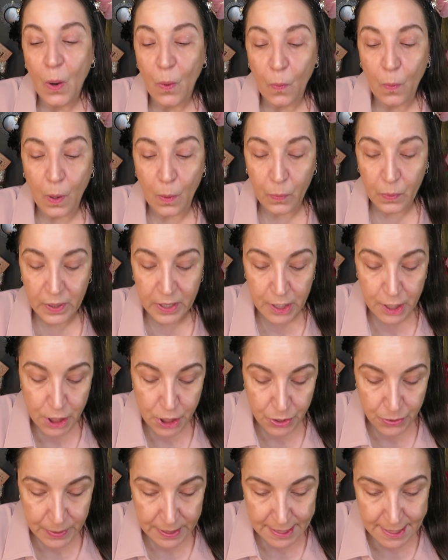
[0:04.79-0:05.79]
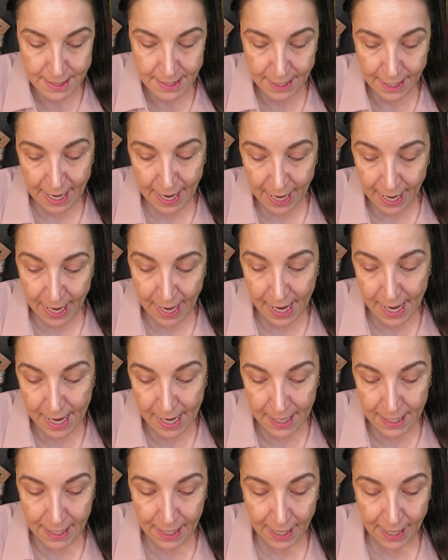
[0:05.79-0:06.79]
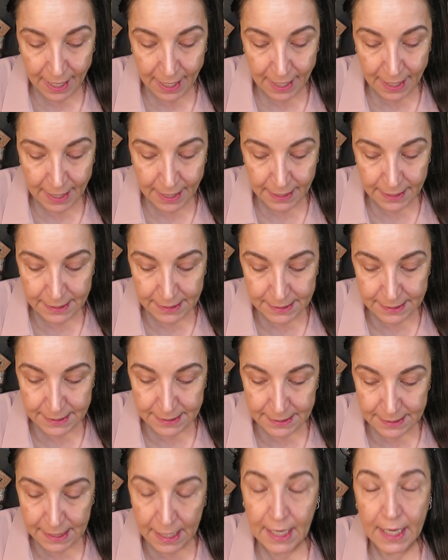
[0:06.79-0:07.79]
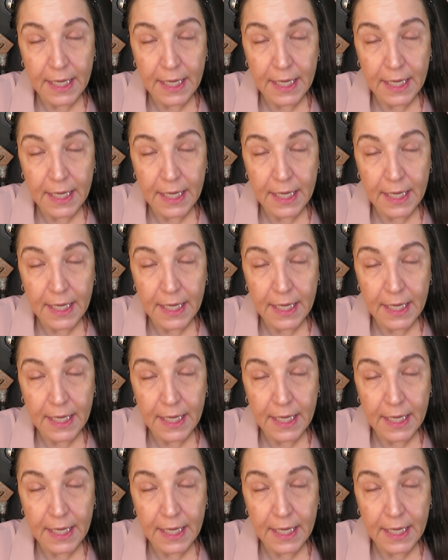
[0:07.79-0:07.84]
What we're doing today is